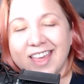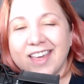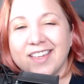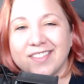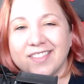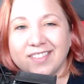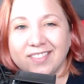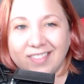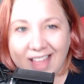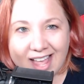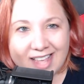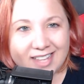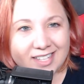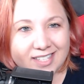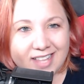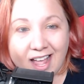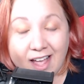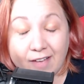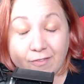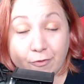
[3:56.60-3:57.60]
the
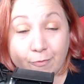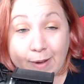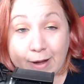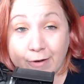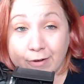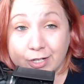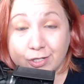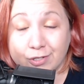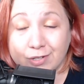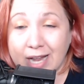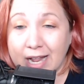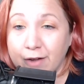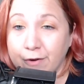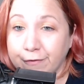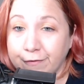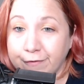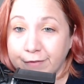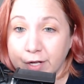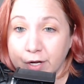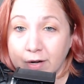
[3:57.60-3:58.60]
last half of Power Rangers Dino
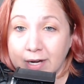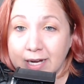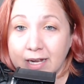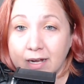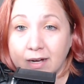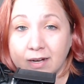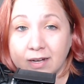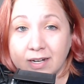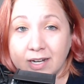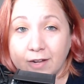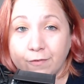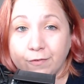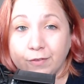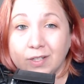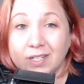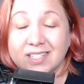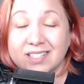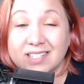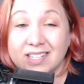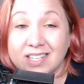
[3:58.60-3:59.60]
Fury on
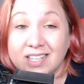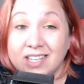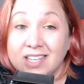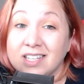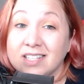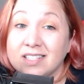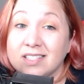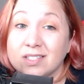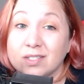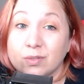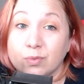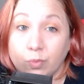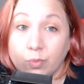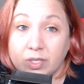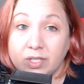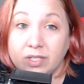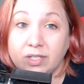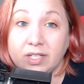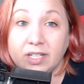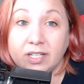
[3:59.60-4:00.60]
Netflix. It's
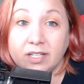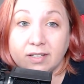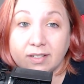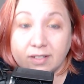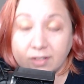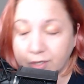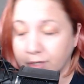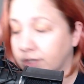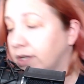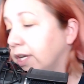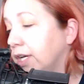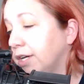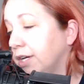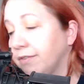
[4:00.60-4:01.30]
really good.